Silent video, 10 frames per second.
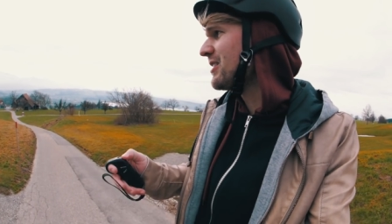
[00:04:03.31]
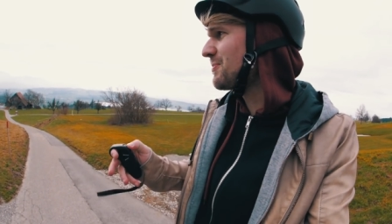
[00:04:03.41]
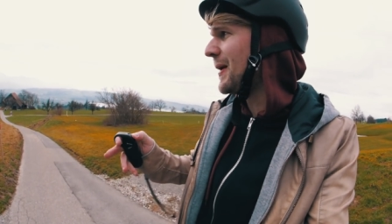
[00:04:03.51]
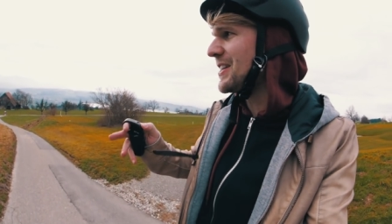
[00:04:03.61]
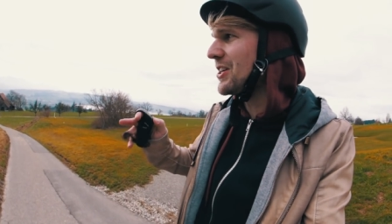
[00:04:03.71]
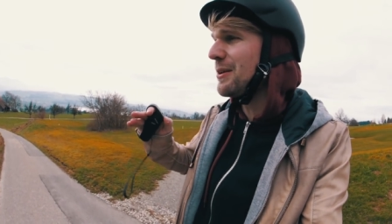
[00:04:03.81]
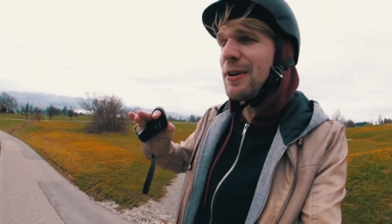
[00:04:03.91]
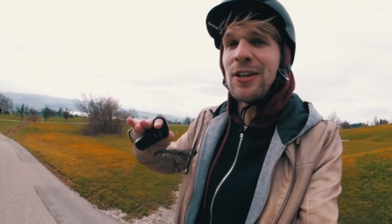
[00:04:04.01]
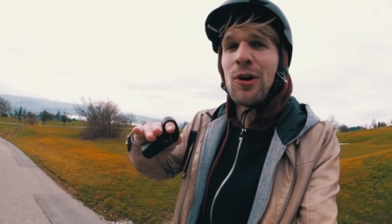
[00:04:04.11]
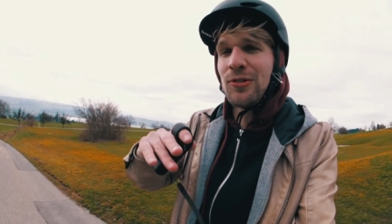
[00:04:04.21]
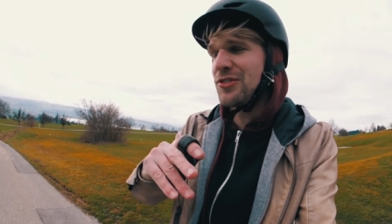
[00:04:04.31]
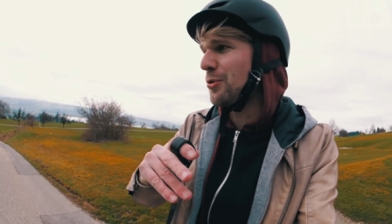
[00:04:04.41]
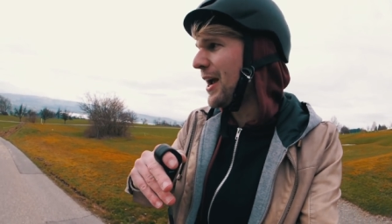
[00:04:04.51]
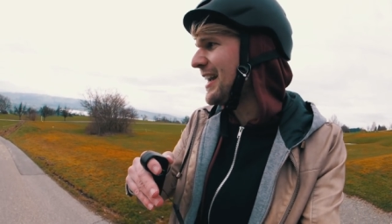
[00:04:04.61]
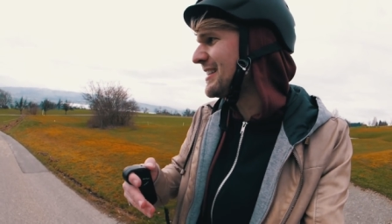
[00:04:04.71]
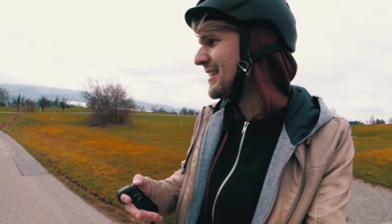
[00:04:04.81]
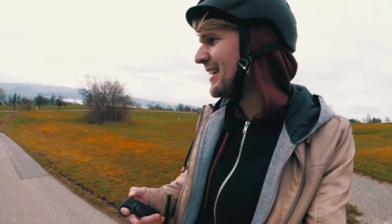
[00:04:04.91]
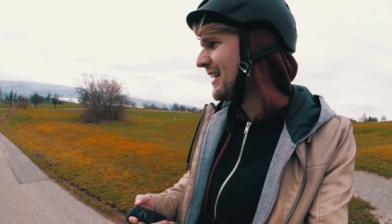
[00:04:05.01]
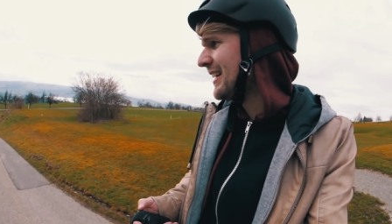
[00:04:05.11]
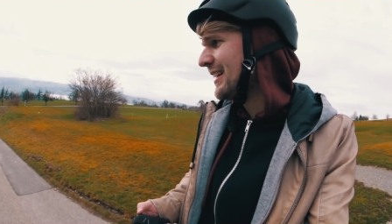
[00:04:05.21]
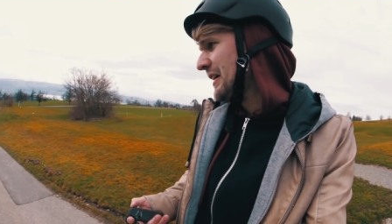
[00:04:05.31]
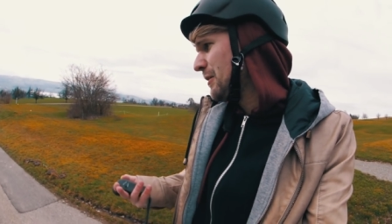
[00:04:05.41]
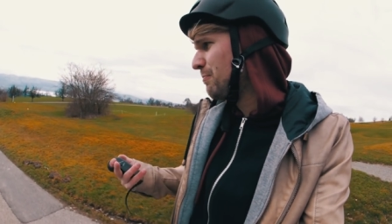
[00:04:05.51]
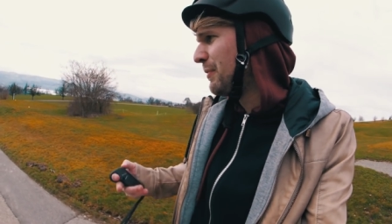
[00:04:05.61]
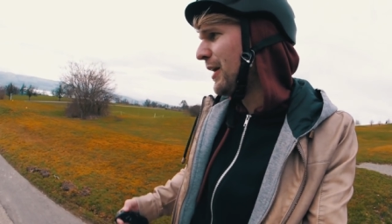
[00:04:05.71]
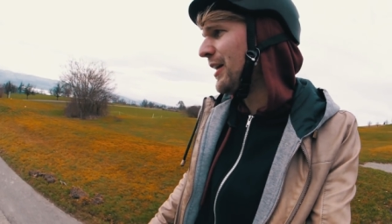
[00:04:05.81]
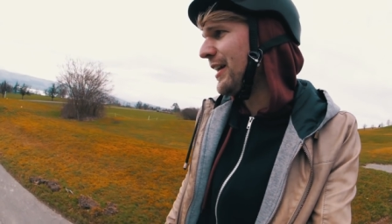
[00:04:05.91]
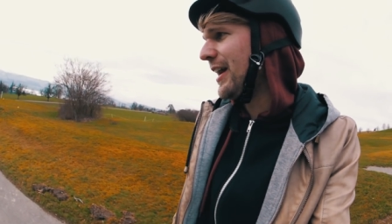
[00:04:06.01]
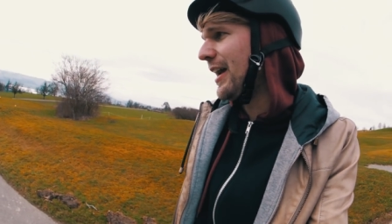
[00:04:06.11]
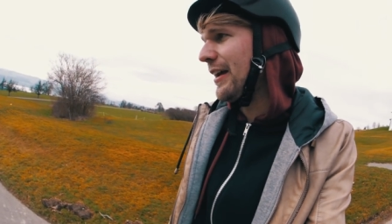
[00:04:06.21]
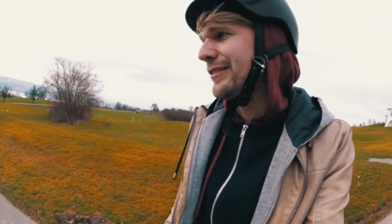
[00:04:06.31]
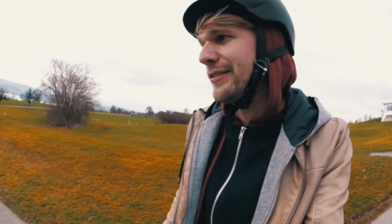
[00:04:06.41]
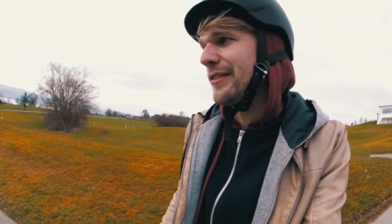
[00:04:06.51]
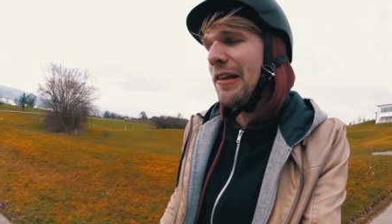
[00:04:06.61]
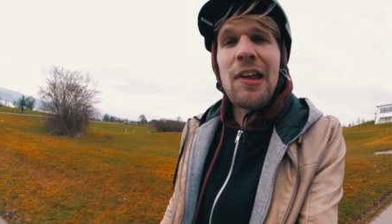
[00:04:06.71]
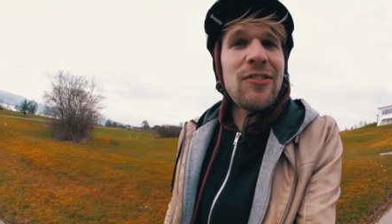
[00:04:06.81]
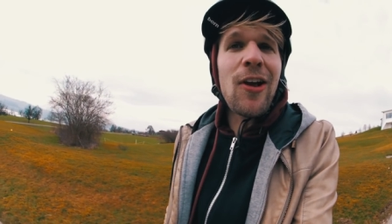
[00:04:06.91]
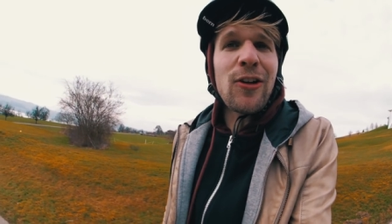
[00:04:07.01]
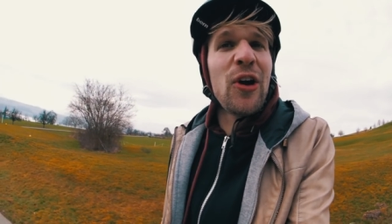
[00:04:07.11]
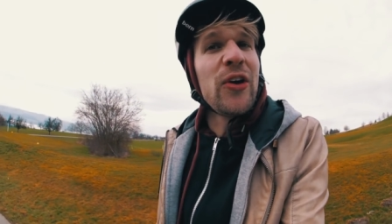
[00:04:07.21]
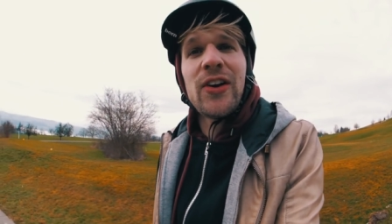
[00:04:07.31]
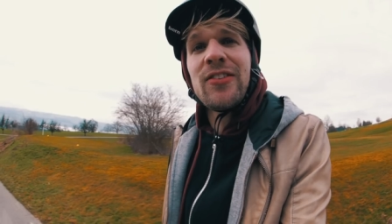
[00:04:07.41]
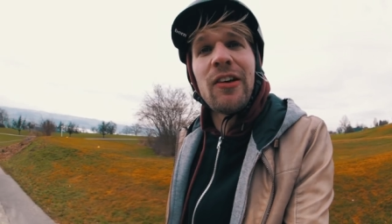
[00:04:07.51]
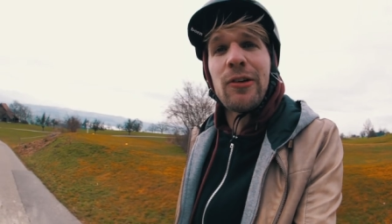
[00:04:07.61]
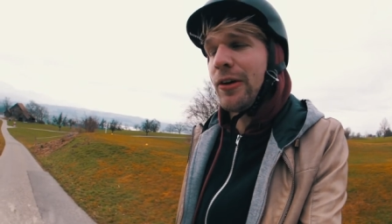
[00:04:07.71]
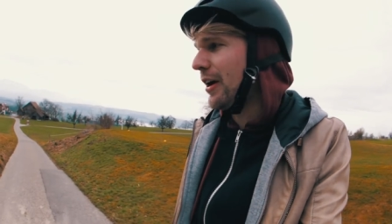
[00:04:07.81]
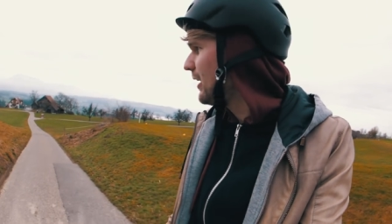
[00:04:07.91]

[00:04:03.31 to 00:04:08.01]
Especially when you go straight, but it's all good, it's all good.